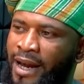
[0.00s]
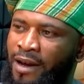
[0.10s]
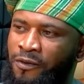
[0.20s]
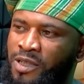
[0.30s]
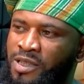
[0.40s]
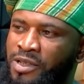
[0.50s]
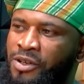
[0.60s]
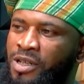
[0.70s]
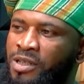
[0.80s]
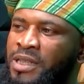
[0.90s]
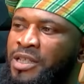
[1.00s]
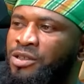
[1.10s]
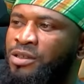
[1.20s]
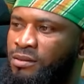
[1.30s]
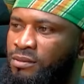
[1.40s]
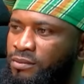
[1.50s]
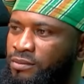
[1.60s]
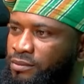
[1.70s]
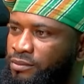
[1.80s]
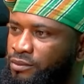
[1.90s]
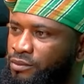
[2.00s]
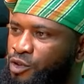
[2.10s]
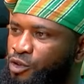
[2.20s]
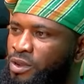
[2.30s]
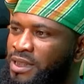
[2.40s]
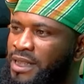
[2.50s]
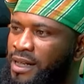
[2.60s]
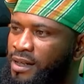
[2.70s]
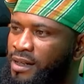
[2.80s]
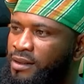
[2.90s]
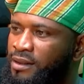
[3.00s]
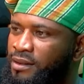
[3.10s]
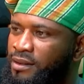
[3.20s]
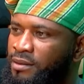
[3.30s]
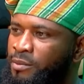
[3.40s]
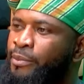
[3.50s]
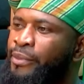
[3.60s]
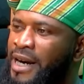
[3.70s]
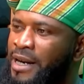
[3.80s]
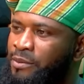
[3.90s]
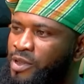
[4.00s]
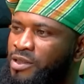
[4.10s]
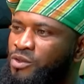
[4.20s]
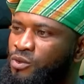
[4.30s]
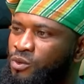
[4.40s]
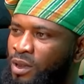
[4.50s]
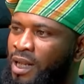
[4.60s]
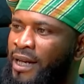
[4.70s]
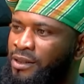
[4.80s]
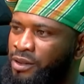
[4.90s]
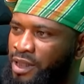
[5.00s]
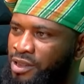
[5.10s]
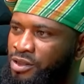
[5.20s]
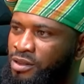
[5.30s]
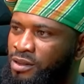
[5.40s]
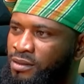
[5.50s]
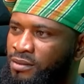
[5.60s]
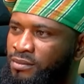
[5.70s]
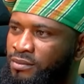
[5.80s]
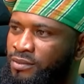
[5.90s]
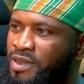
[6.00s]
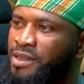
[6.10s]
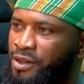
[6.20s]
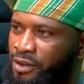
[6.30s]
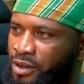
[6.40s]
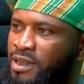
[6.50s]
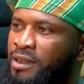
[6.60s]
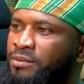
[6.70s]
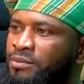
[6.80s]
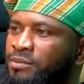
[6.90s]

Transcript: Every serious nation should take primary school education seriously.